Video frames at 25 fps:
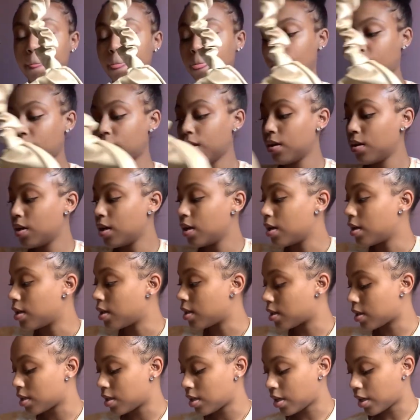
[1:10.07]
it.
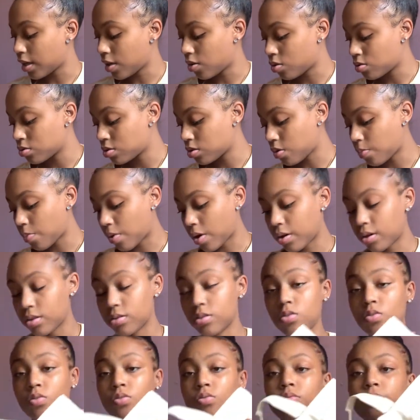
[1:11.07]
And then I also bought a
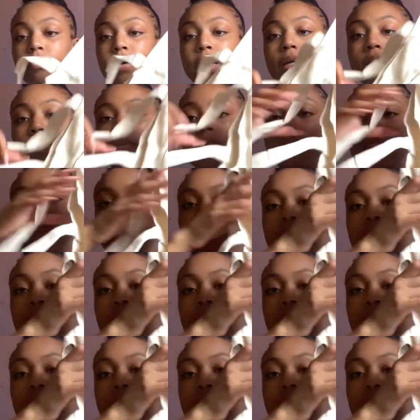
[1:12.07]
tote bag